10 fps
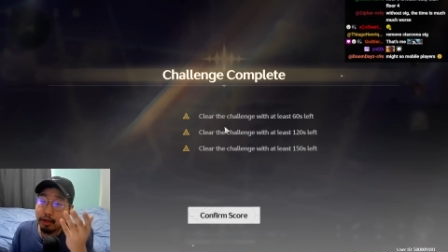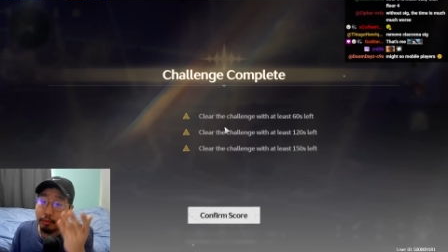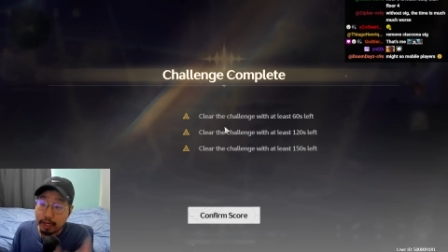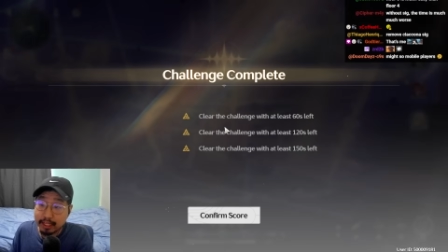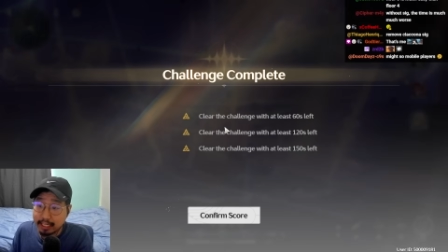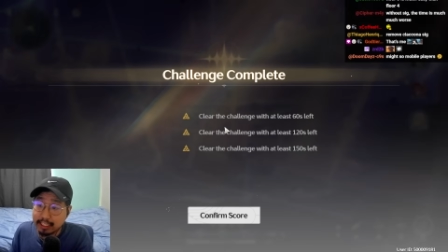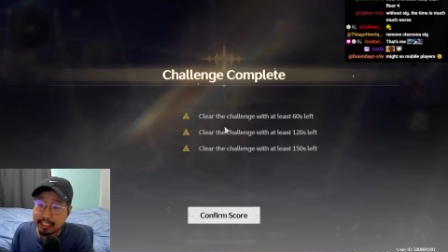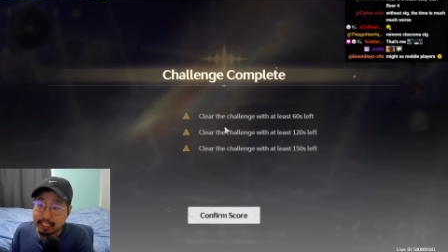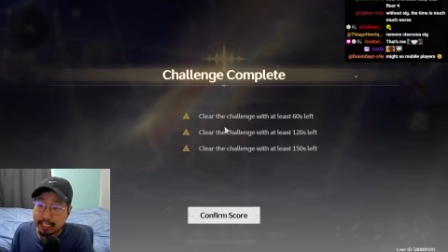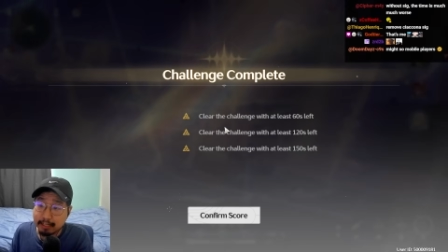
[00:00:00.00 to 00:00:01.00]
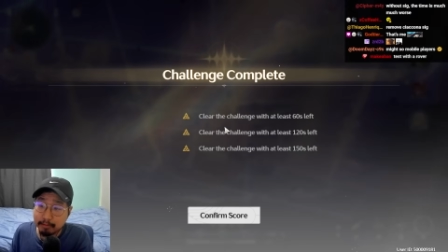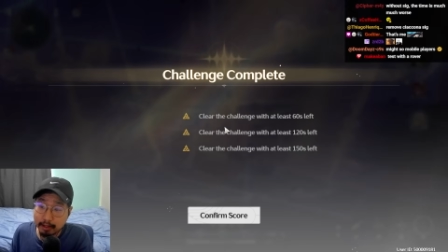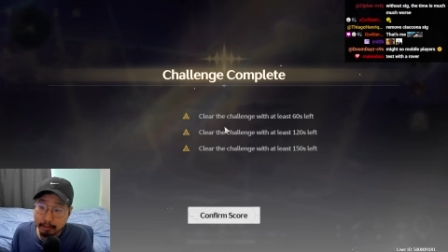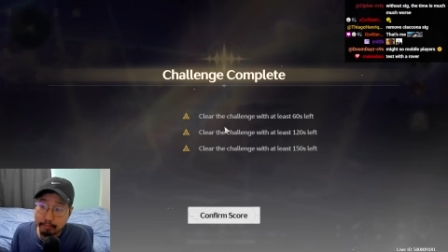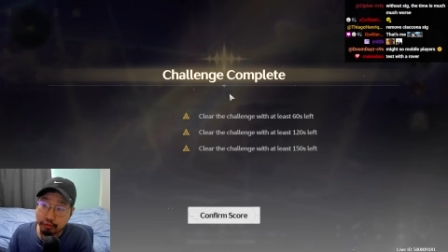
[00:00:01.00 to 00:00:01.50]
With this team,
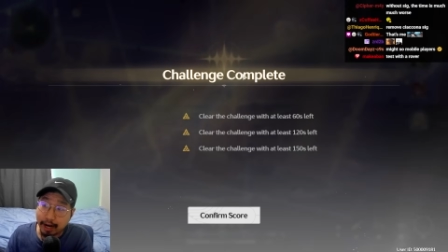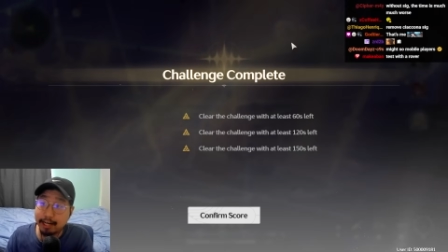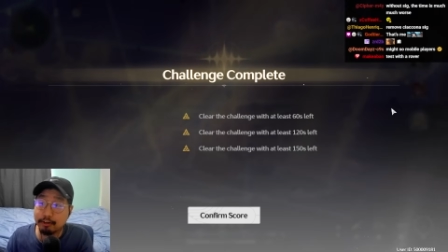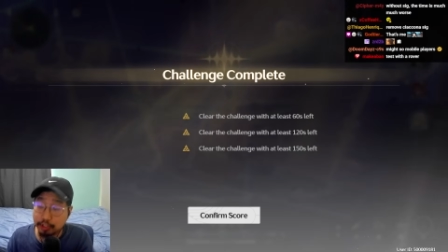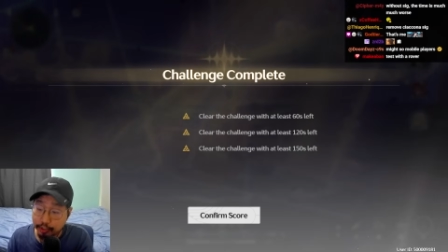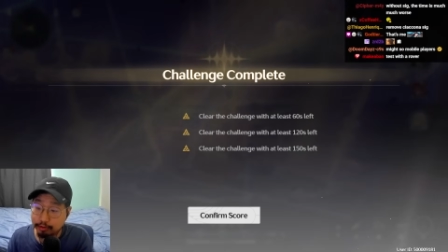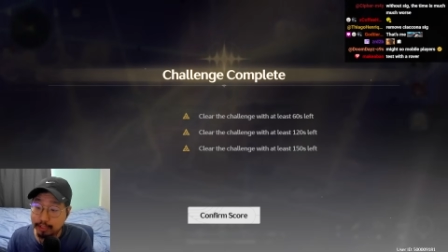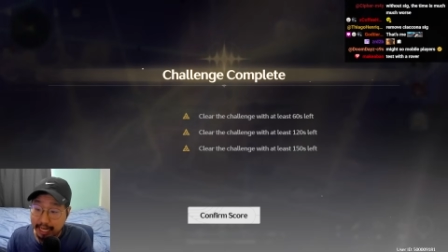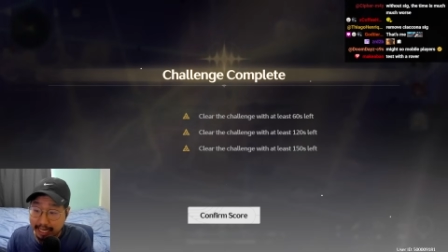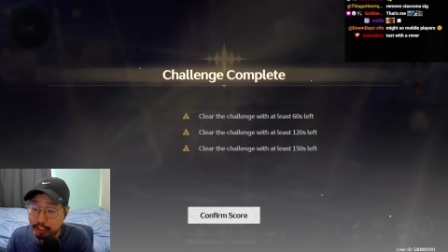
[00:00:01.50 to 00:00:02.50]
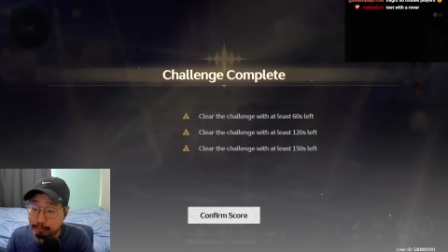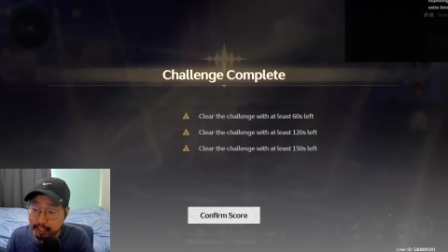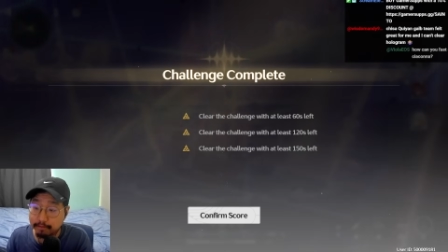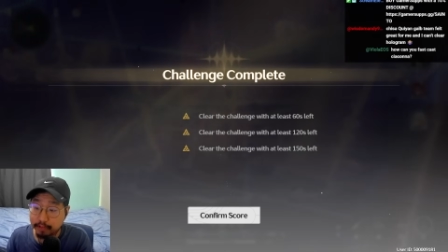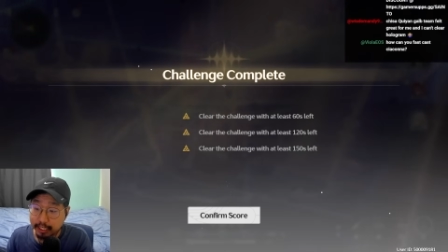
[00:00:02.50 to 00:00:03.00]
prior to the HP
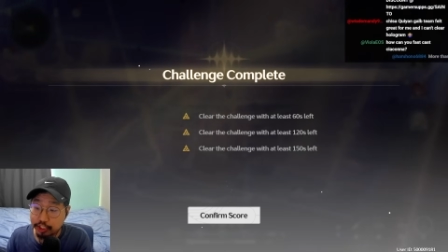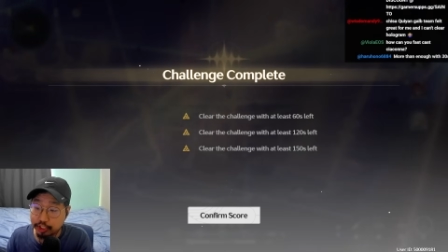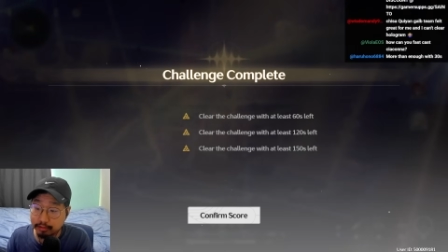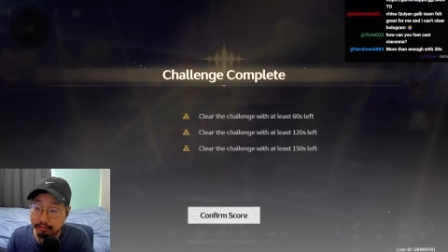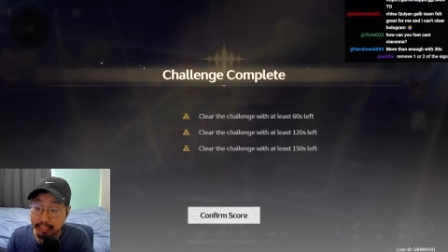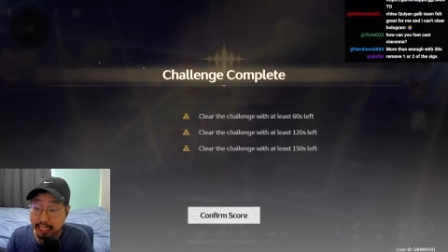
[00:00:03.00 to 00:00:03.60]
inflation, that's